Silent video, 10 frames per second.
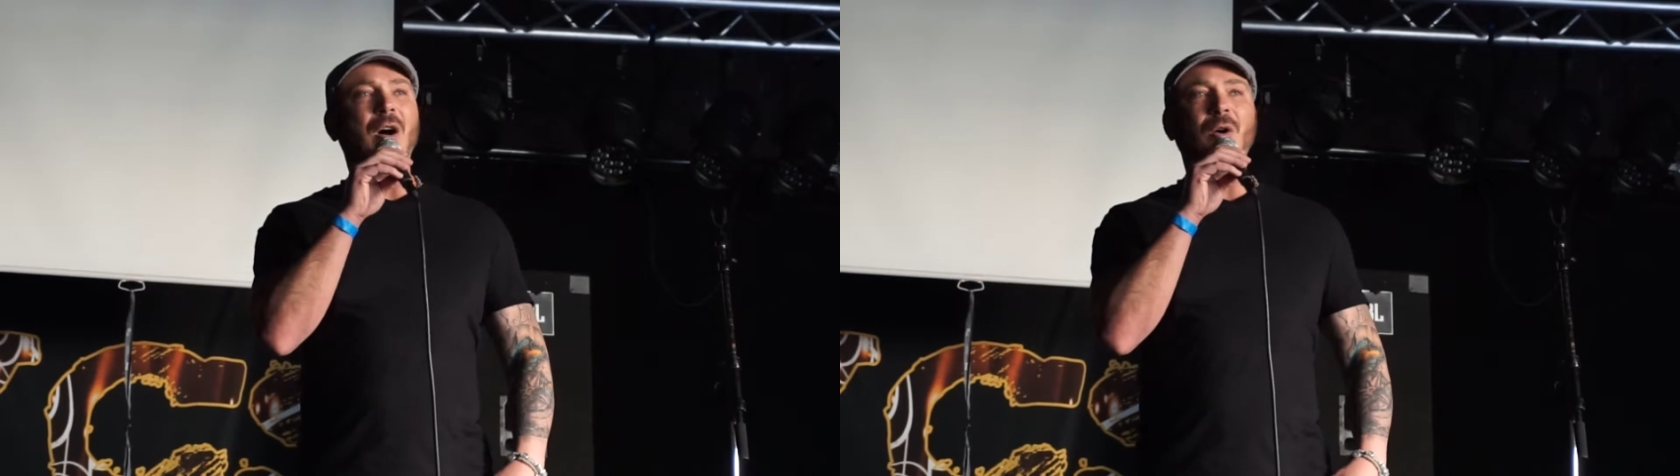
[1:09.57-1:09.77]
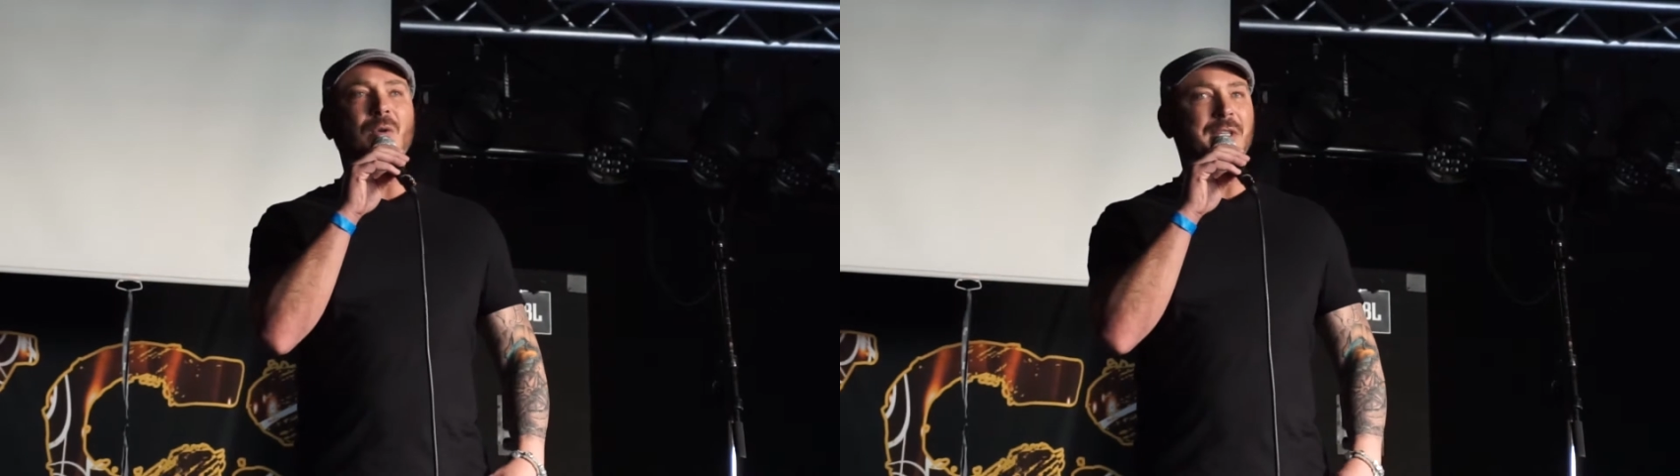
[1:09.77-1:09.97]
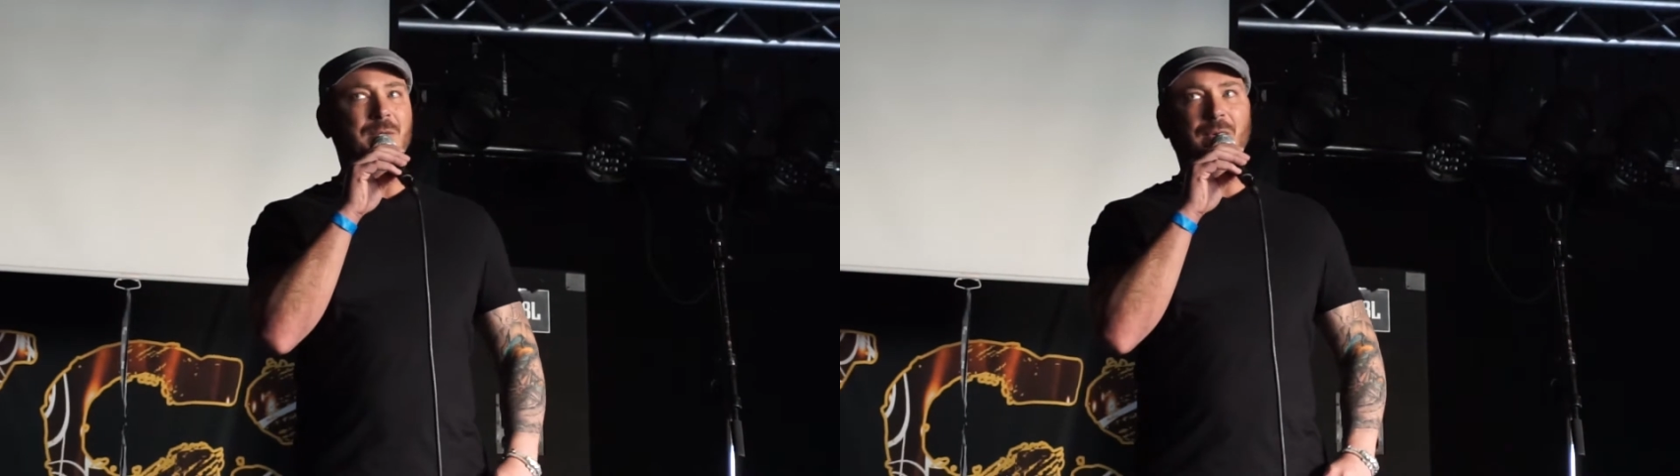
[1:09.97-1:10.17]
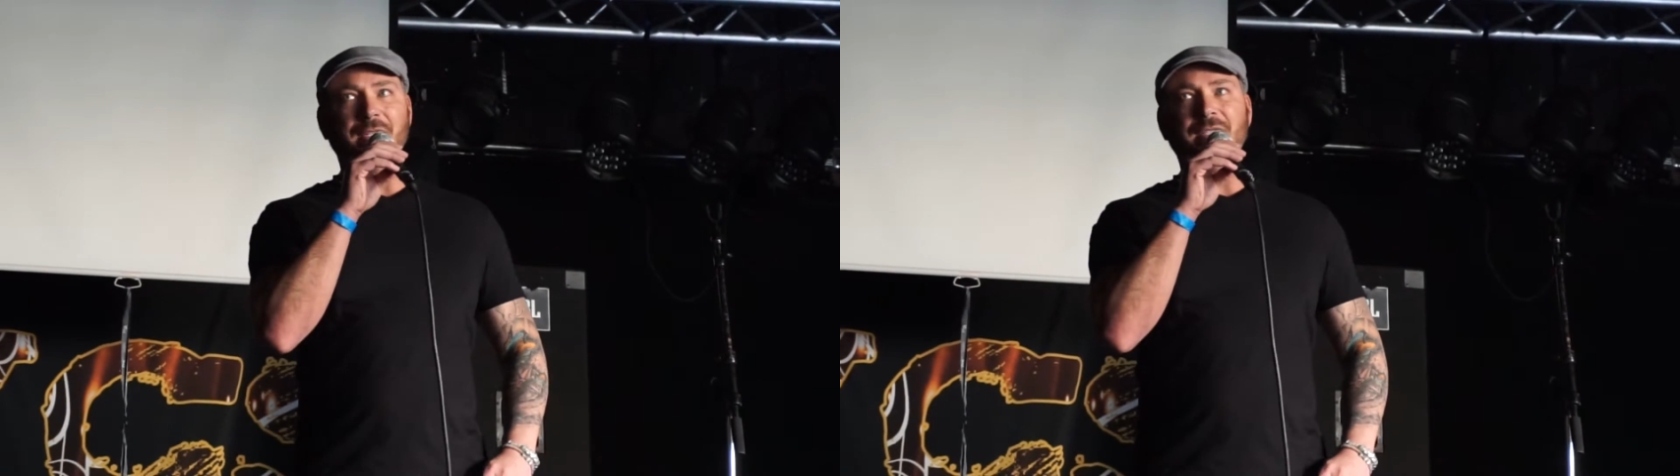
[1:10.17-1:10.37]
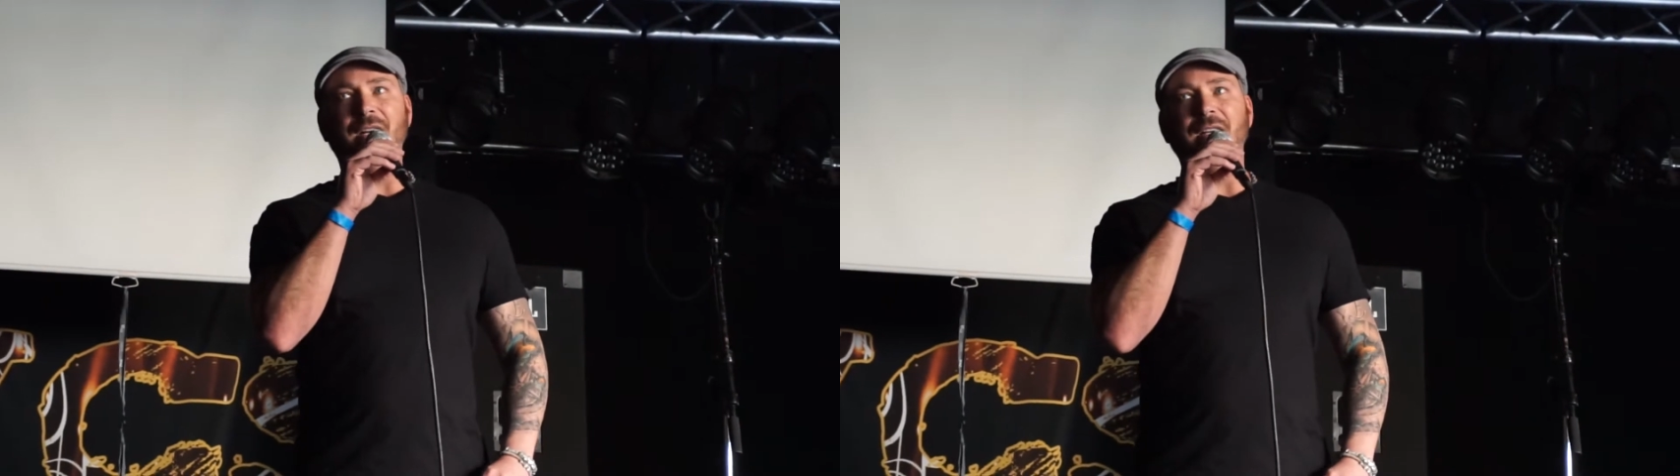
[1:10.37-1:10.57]
always
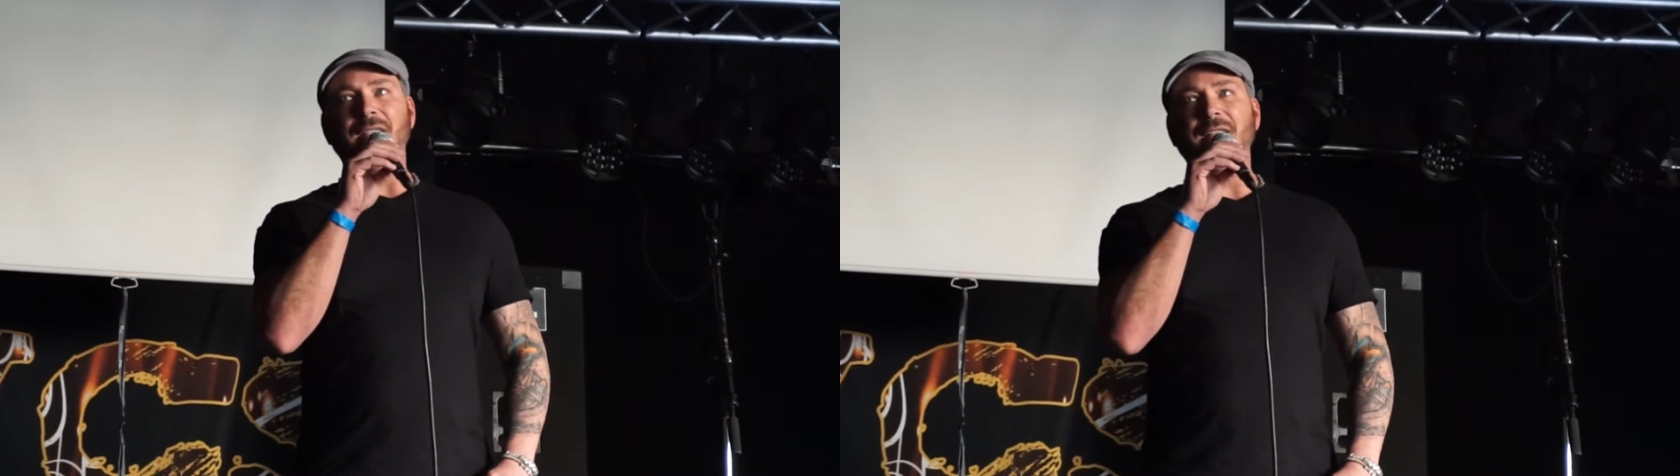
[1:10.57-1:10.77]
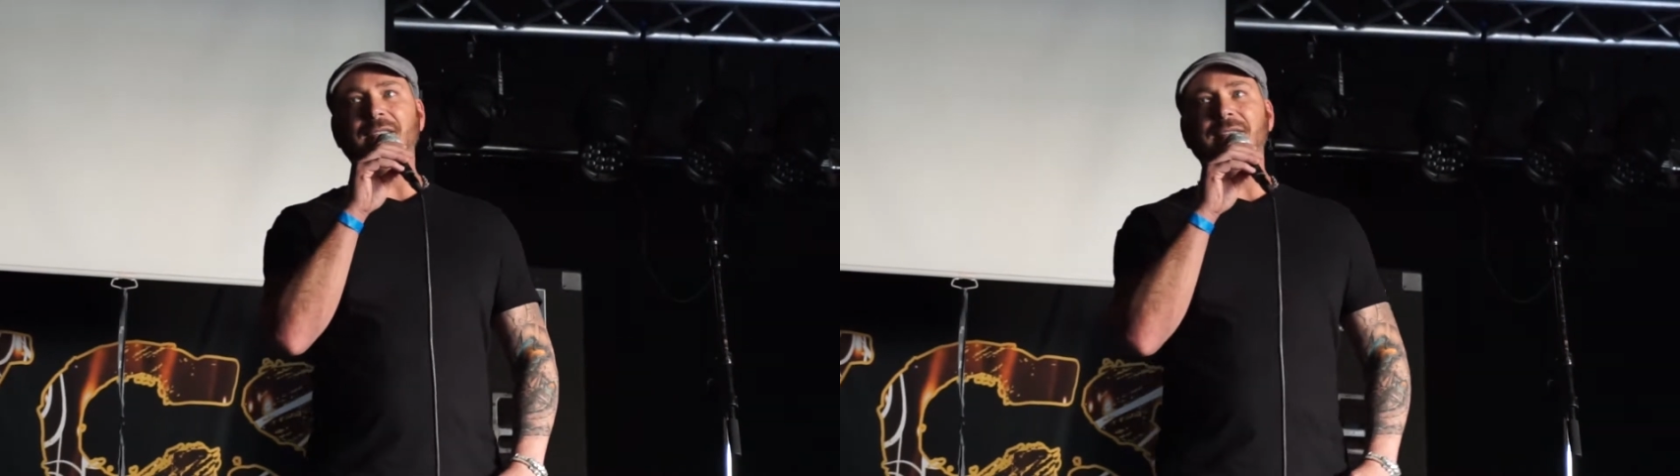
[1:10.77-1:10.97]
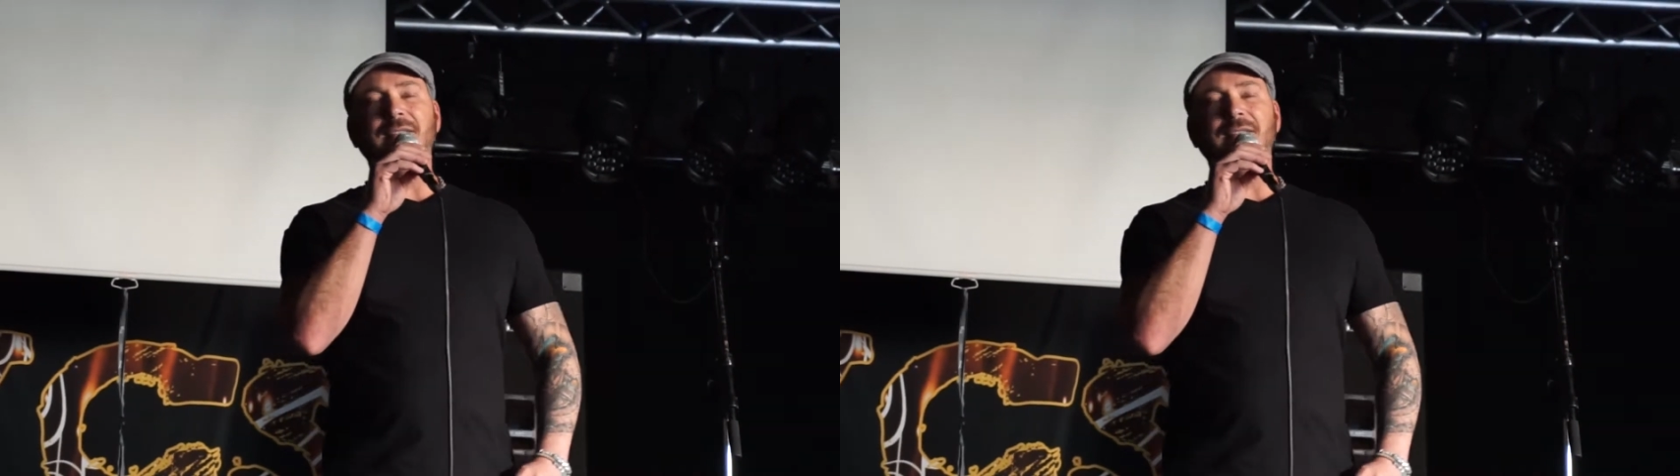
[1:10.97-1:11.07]
worked hard.